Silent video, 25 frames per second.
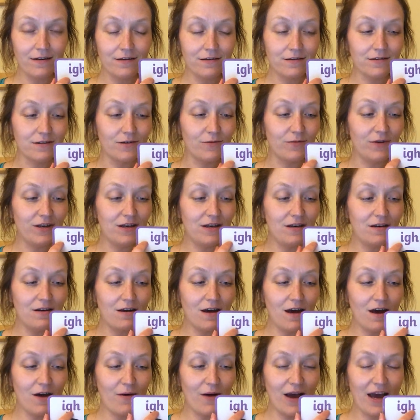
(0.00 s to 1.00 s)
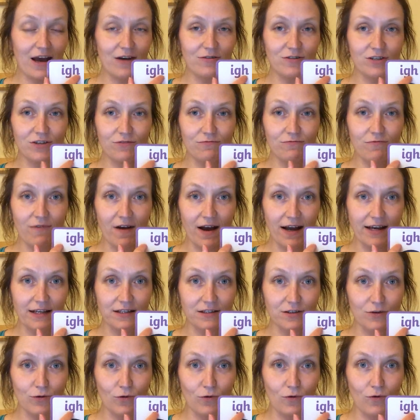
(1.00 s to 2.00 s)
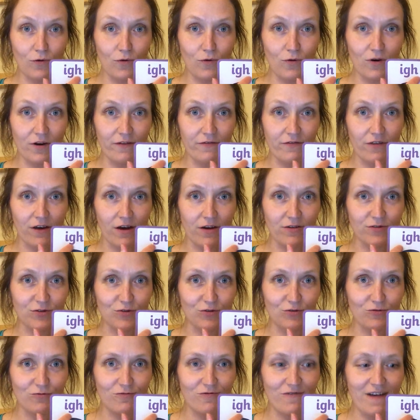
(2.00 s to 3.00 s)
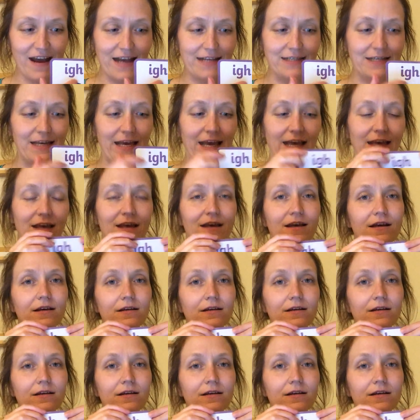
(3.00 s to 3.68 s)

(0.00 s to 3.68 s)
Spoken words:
So we know how to write all of those already.